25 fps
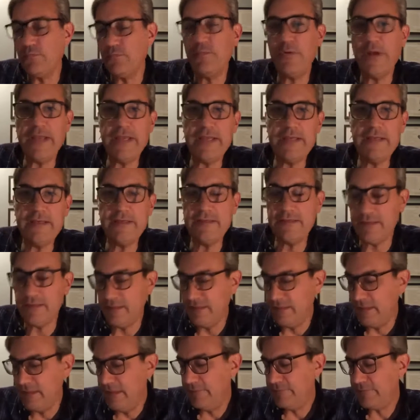waiting
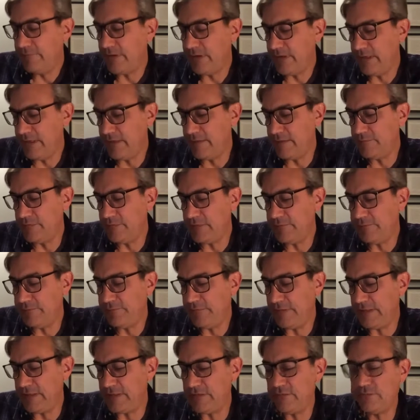for him to
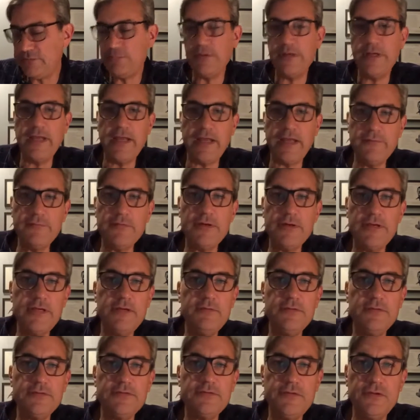finish whatever he
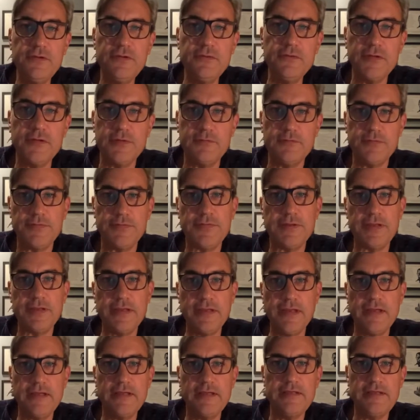was doing with the
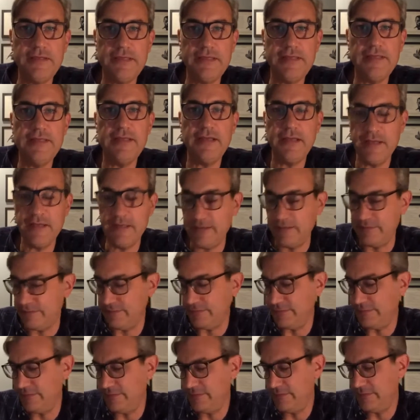gun he
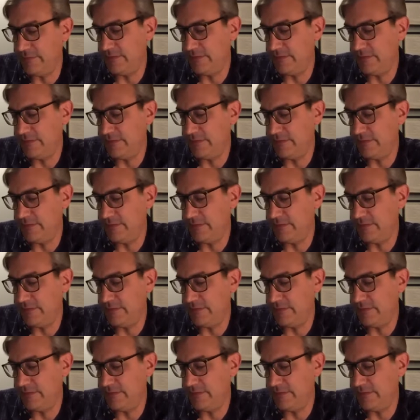held.